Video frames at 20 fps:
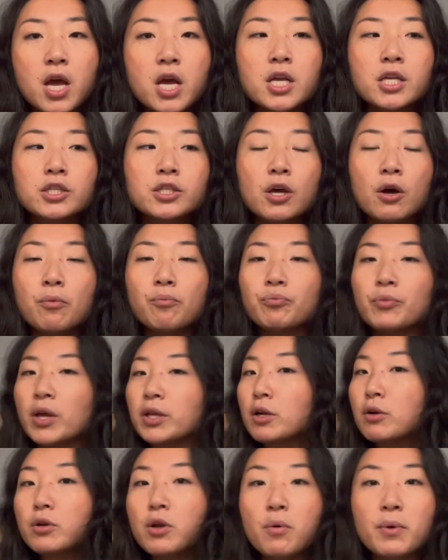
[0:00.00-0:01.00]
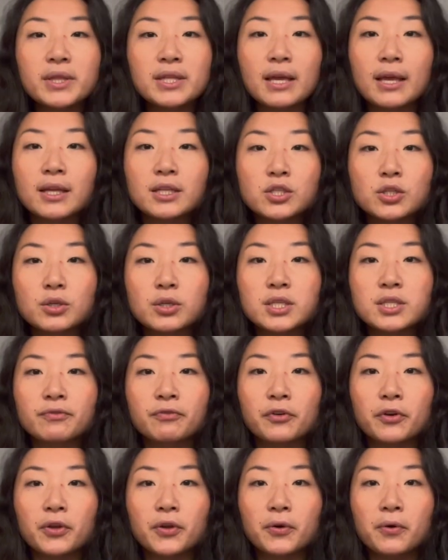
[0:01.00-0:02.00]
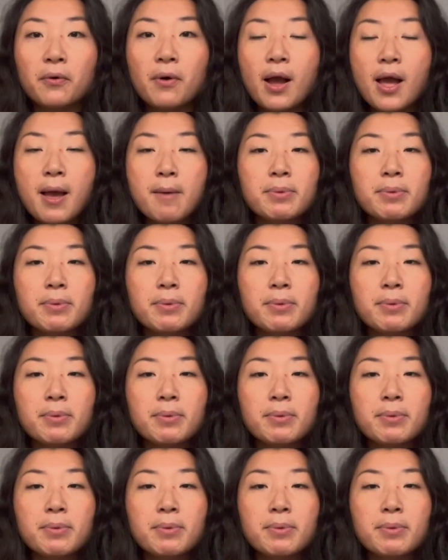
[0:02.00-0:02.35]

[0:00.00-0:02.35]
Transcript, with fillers: So I don't know what the answer is for you,